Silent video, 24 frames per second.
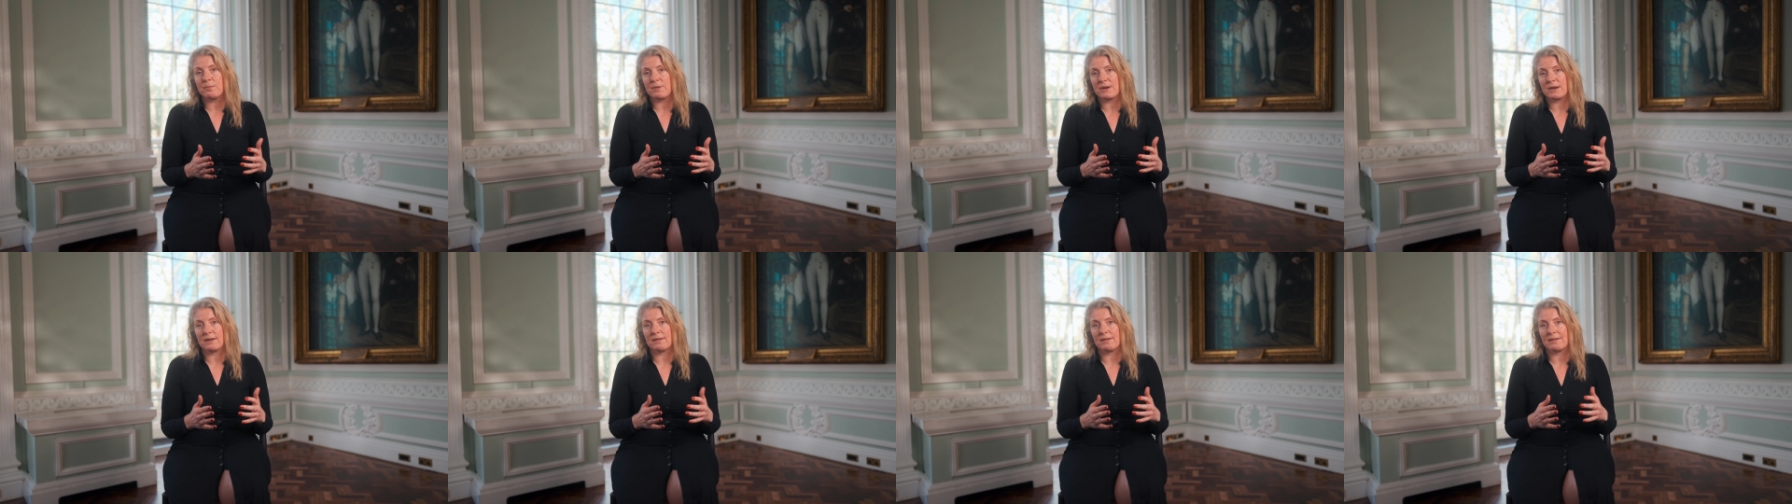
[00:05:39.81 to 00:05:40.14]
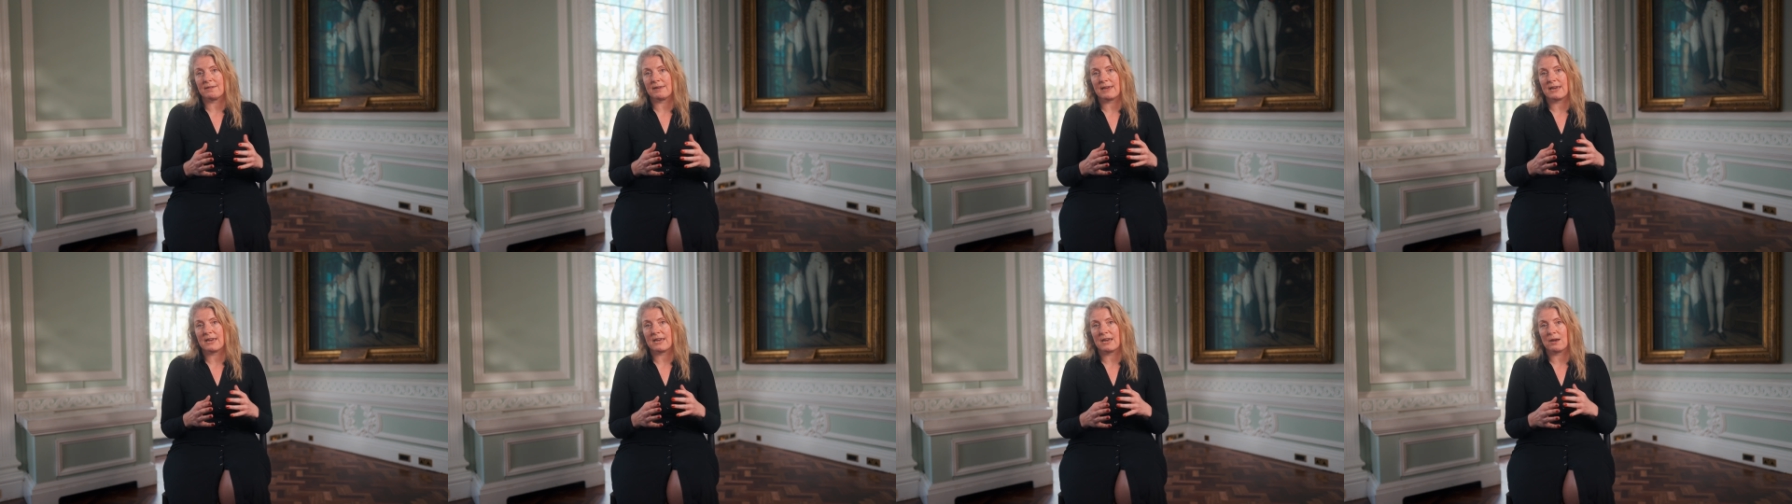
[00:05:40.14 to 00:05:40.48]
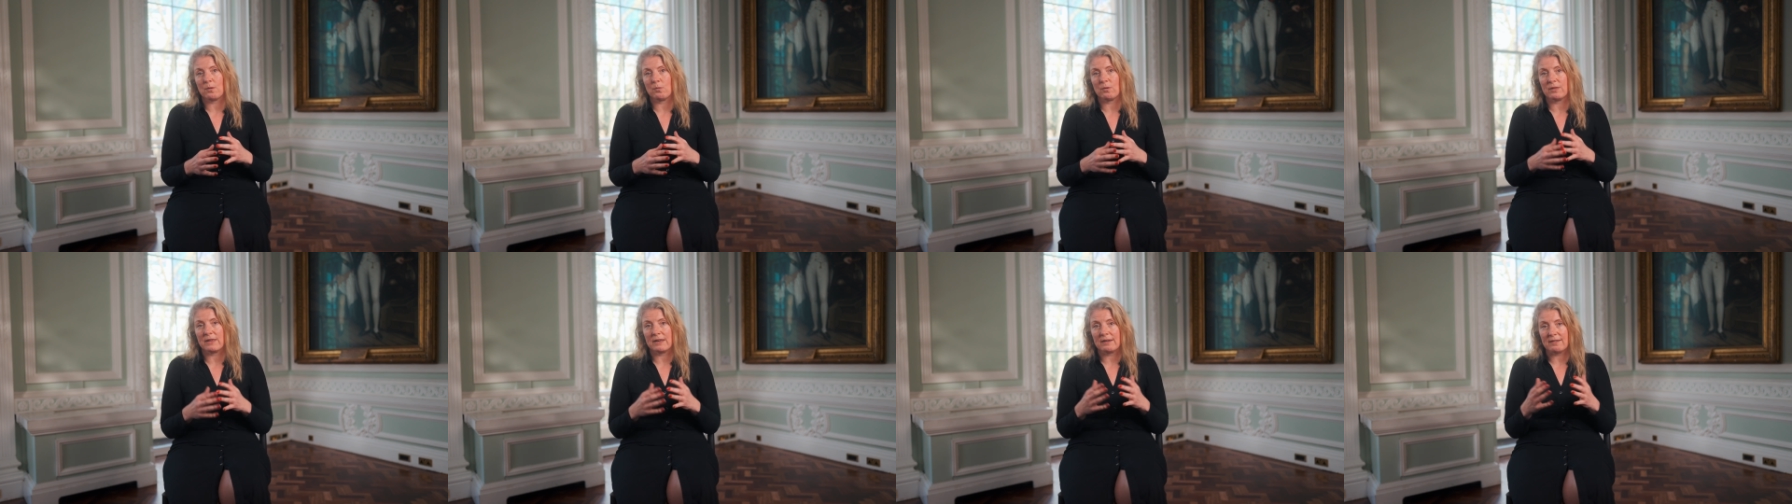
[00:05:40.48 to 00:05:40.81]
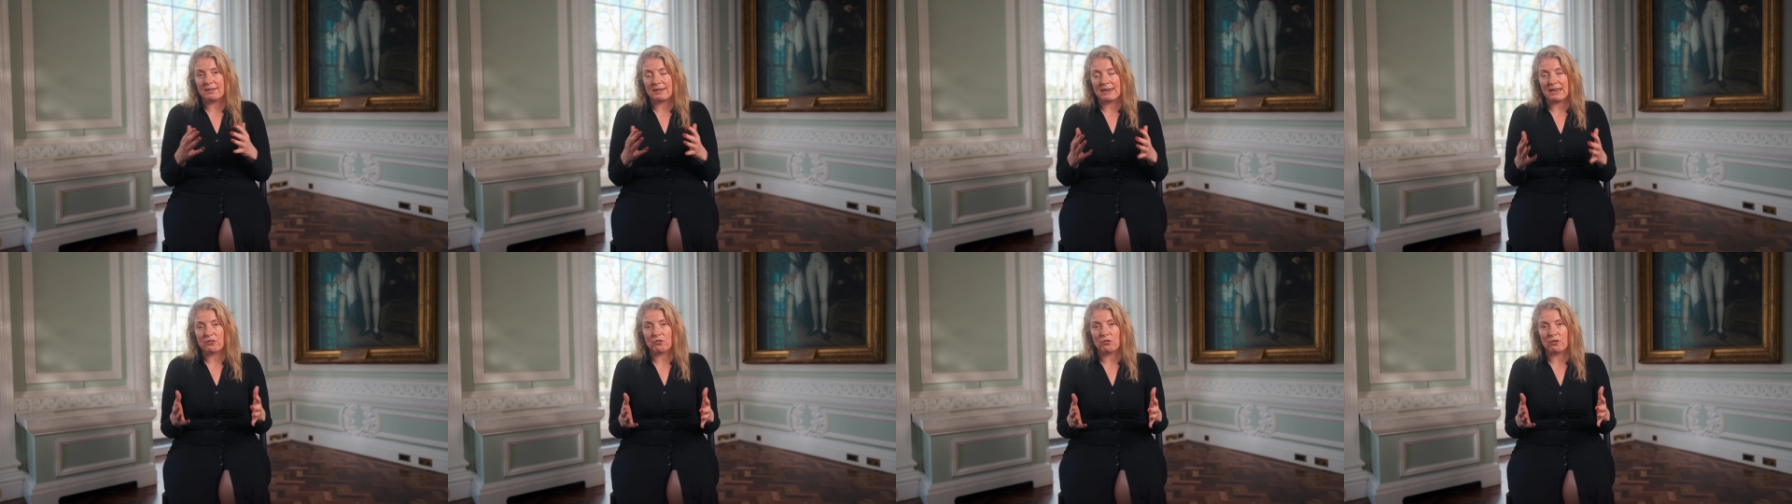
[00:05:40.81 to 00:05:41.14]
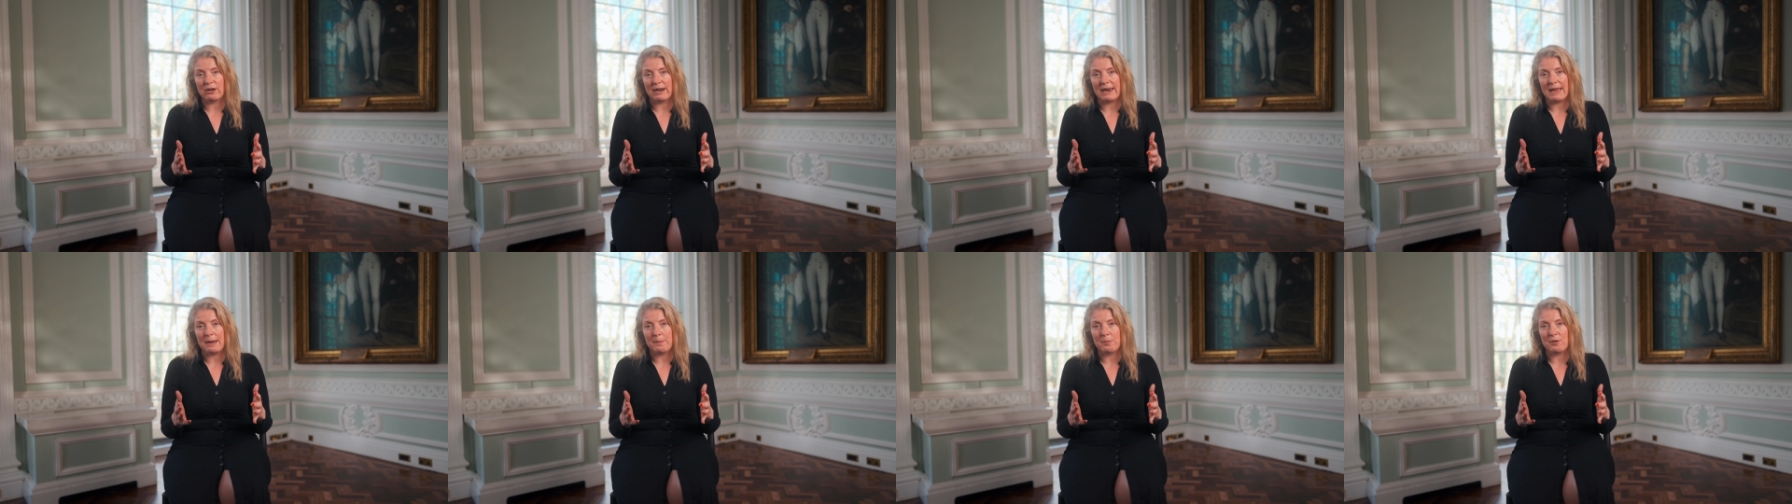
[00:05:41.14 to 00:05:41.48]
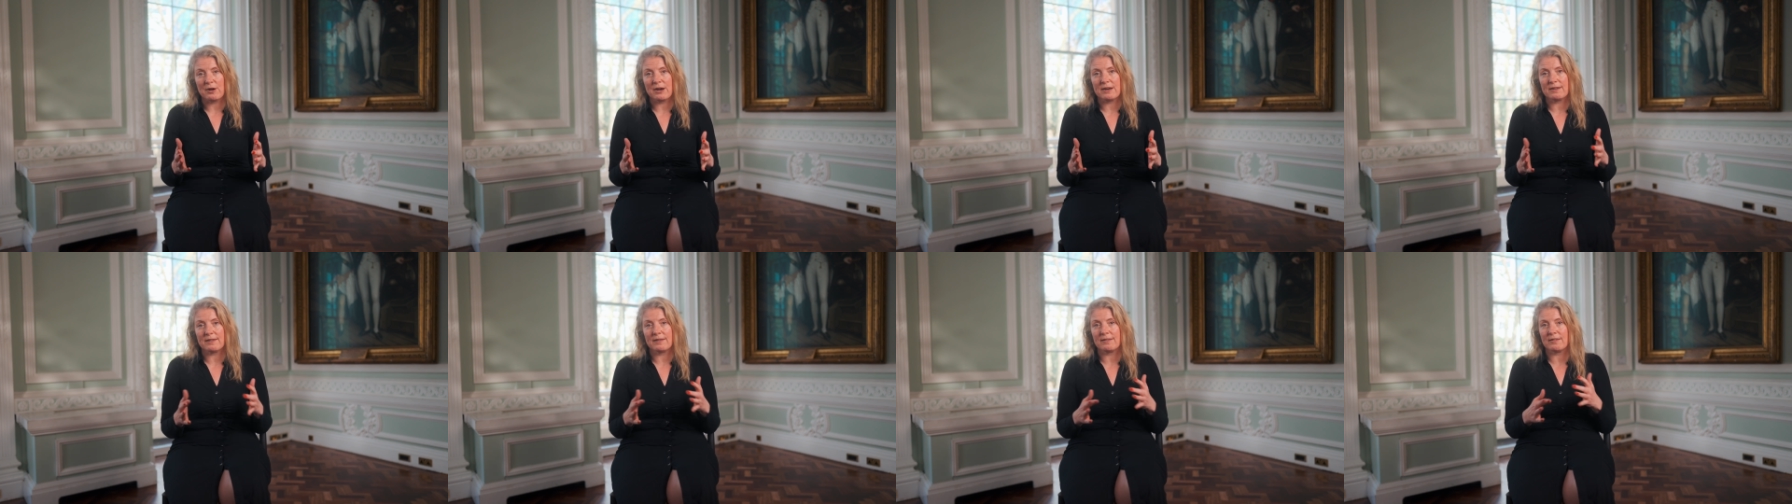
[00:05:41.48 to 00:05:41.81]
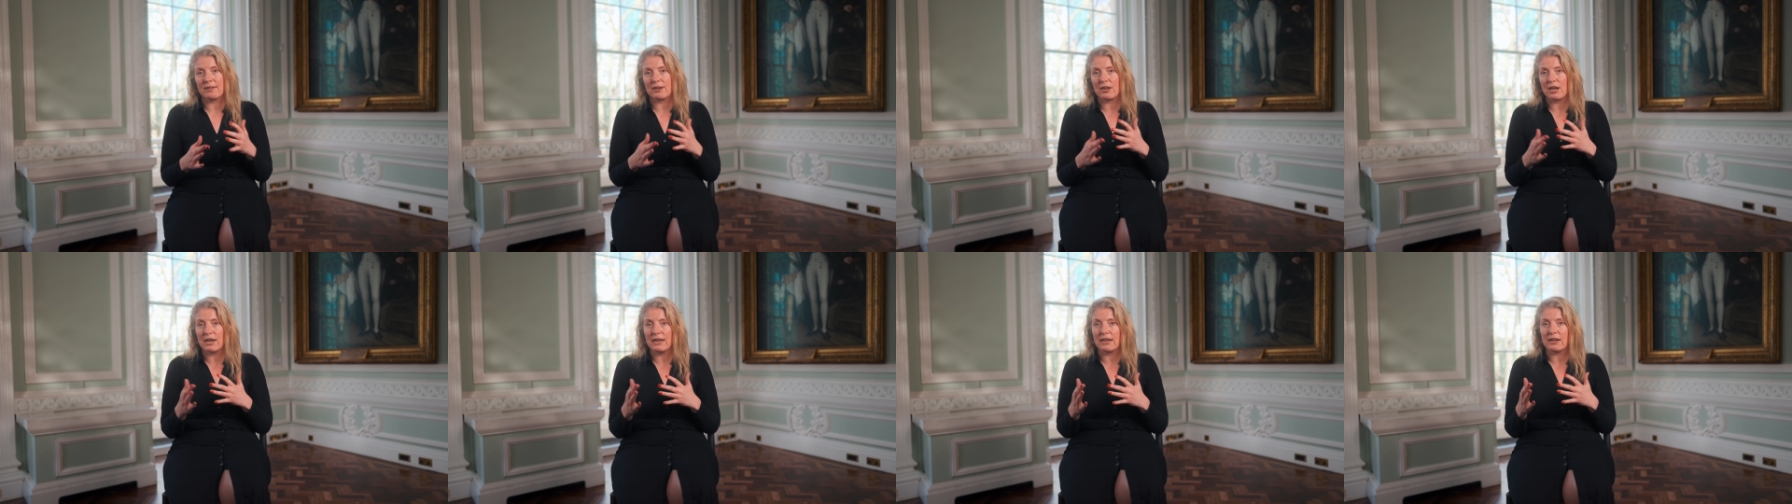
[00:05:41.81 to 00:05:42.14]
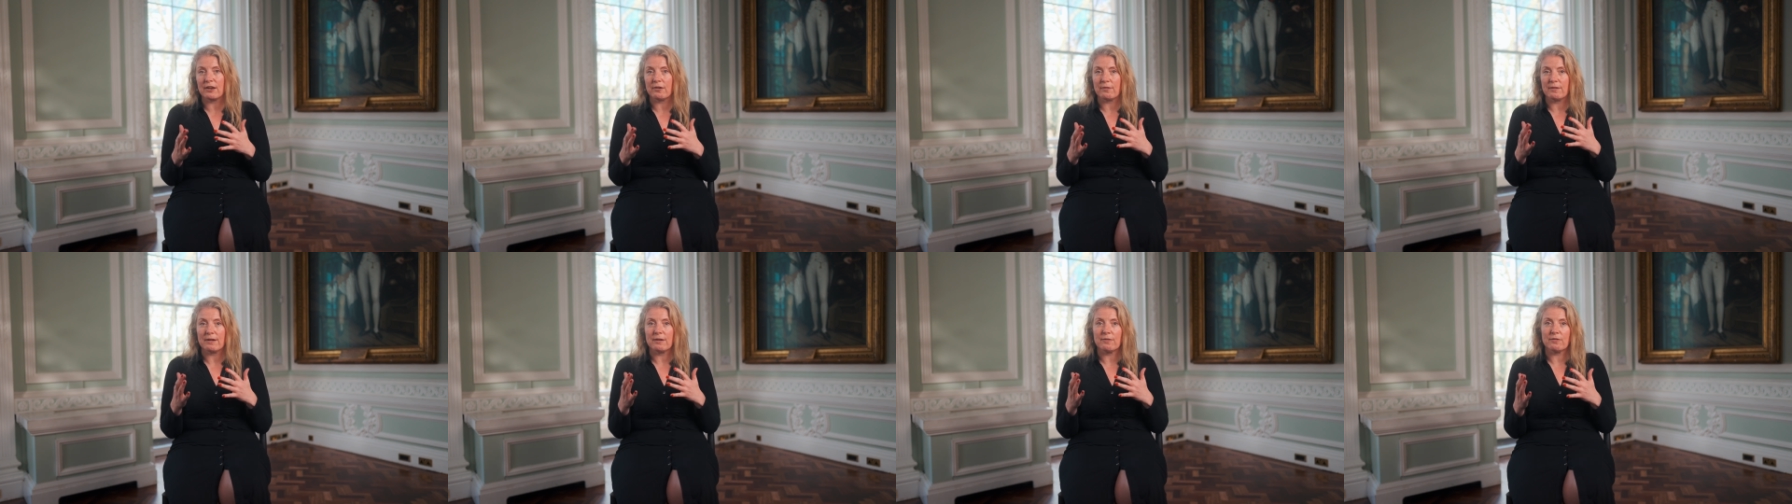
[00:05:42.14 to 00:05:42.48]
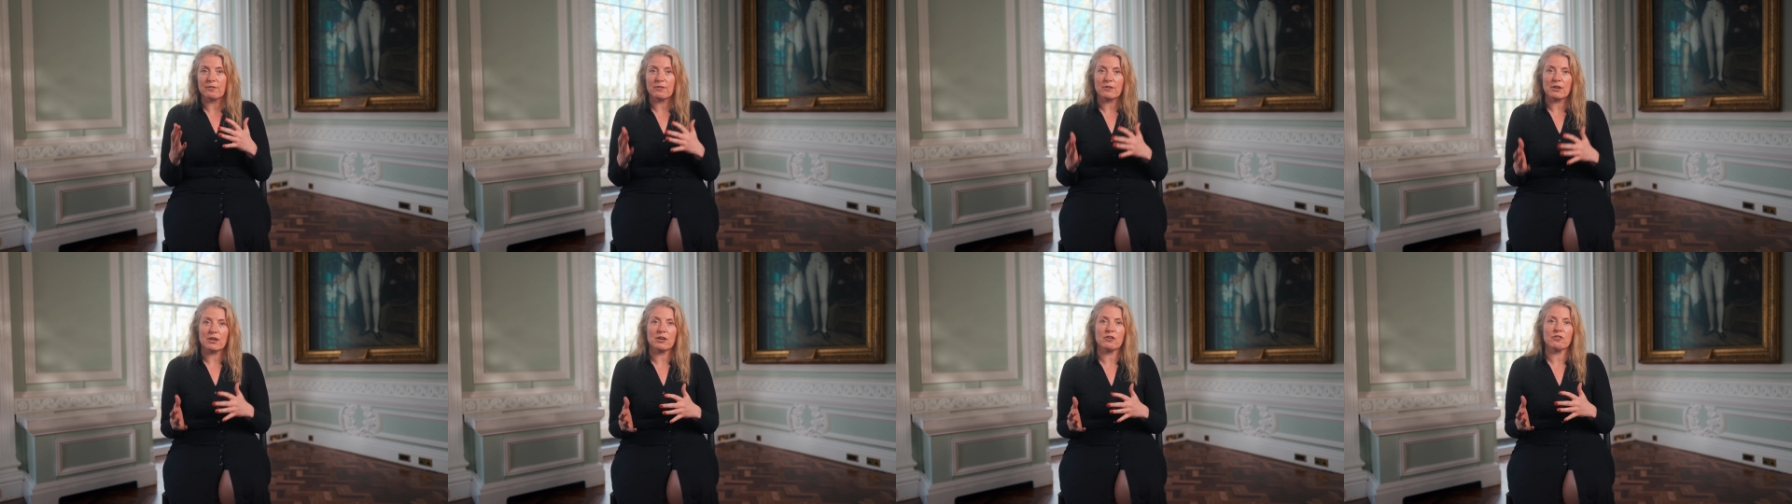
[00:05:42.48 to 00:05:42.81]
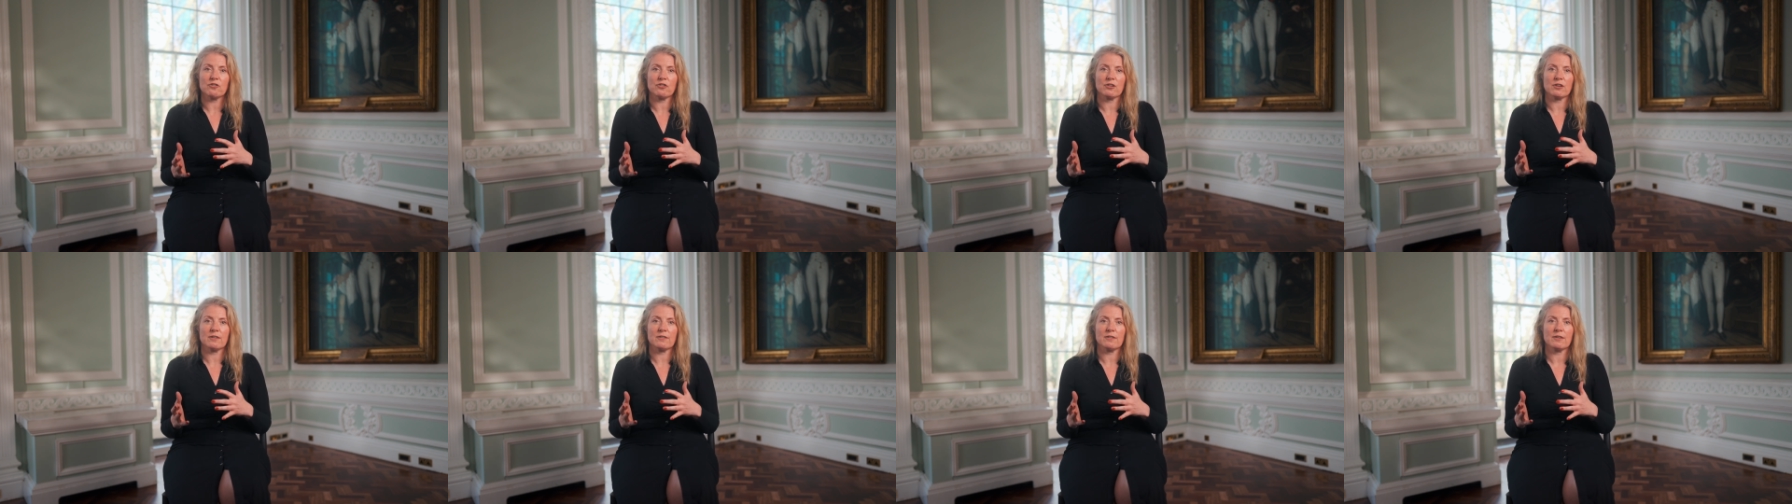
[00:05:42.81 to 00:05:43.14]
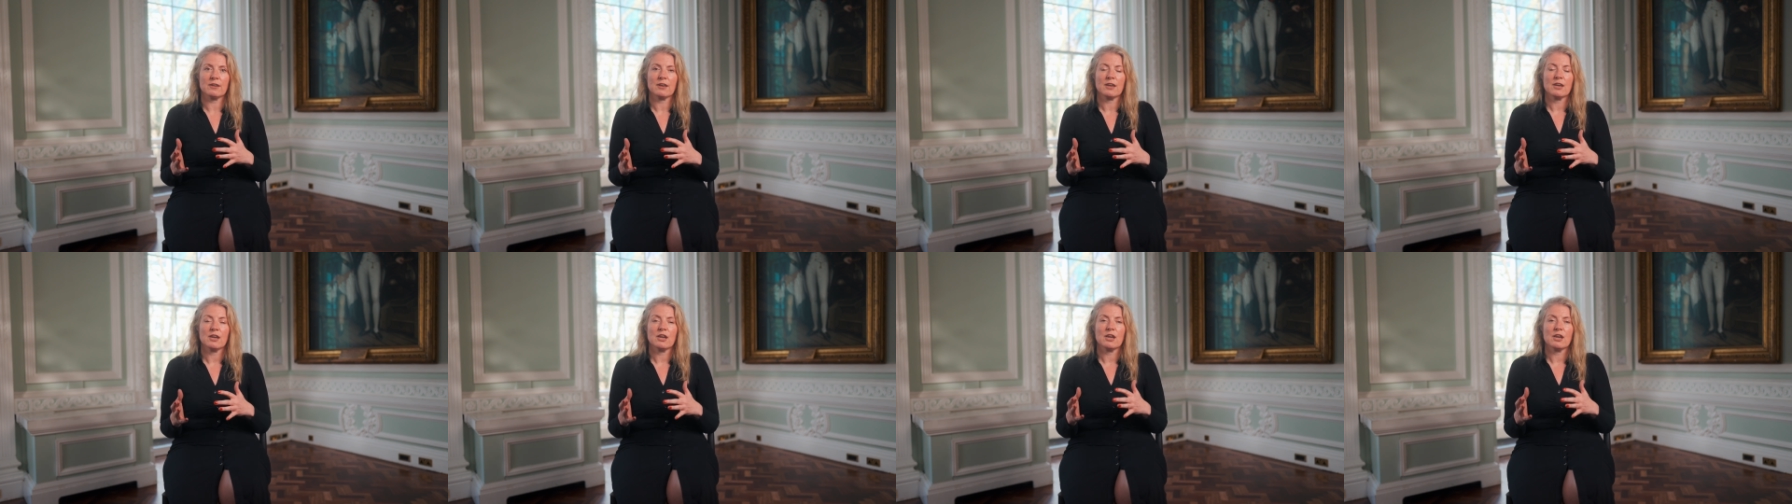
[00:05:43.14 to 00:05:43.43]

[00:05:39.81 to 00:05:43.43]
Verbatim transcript: been undertaking with international collaborators and early career researchers